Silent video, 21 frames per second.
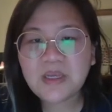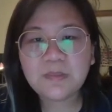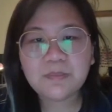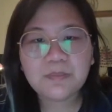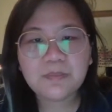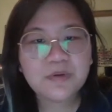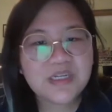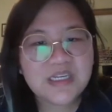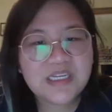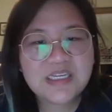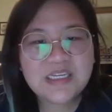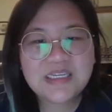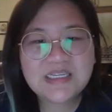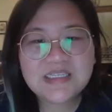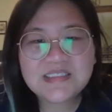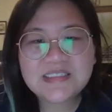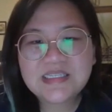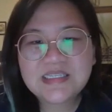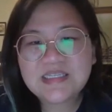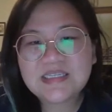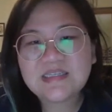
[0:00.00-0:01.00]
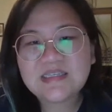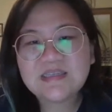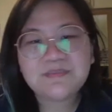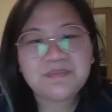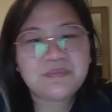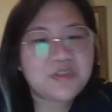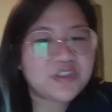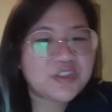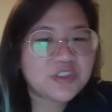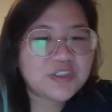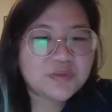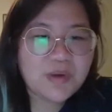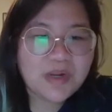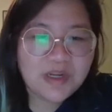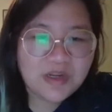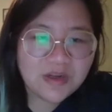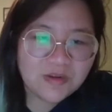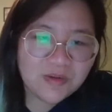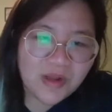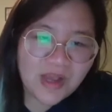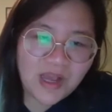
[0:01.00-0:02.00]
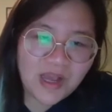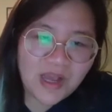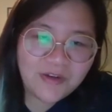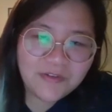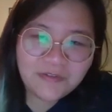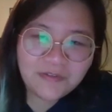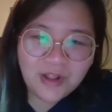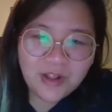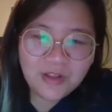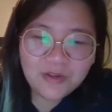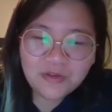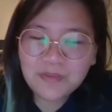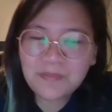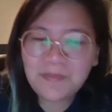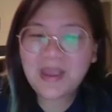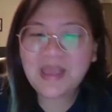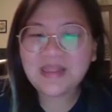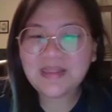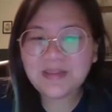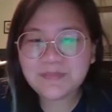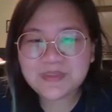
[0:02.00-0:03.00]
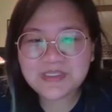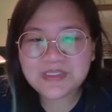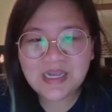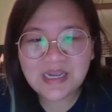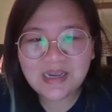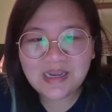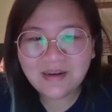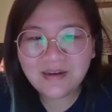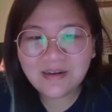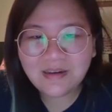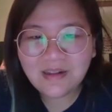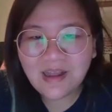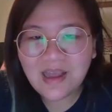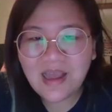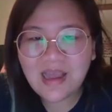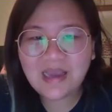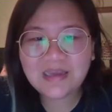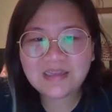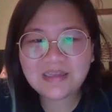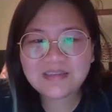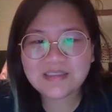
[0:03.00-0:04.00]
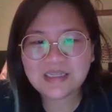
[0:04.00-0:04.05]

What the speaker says: Pretty easy. You just follow the Mad Lib style add